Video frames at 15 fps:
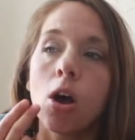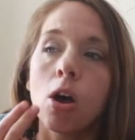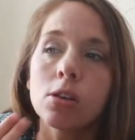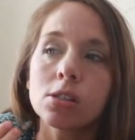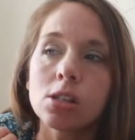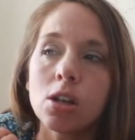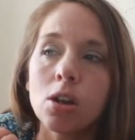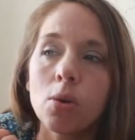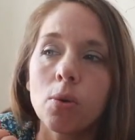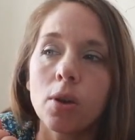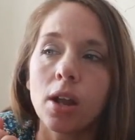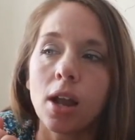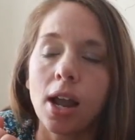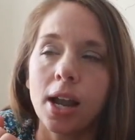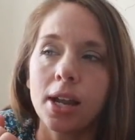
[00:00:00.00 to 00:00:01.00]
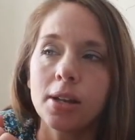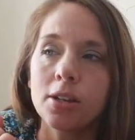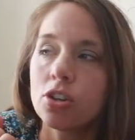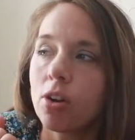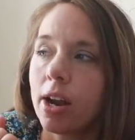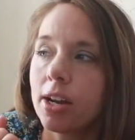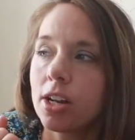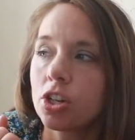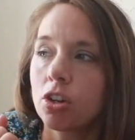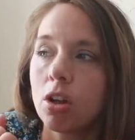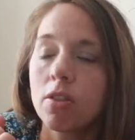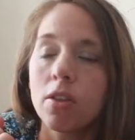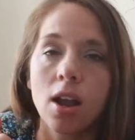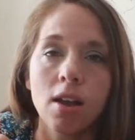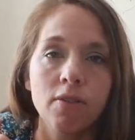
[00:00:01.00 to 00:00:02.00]
Also, I try to turn
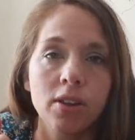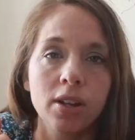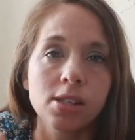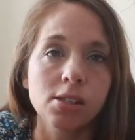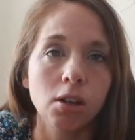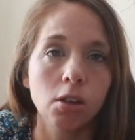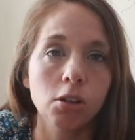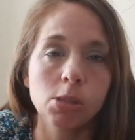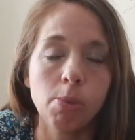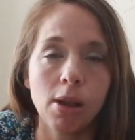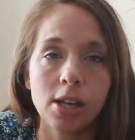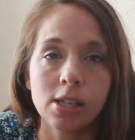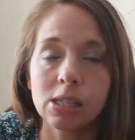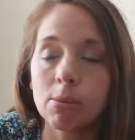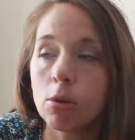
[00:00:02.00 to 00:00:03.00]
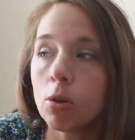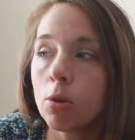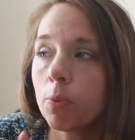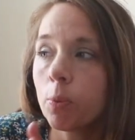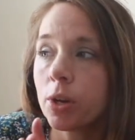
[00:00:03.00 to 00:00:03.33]
on the oven as little as possible.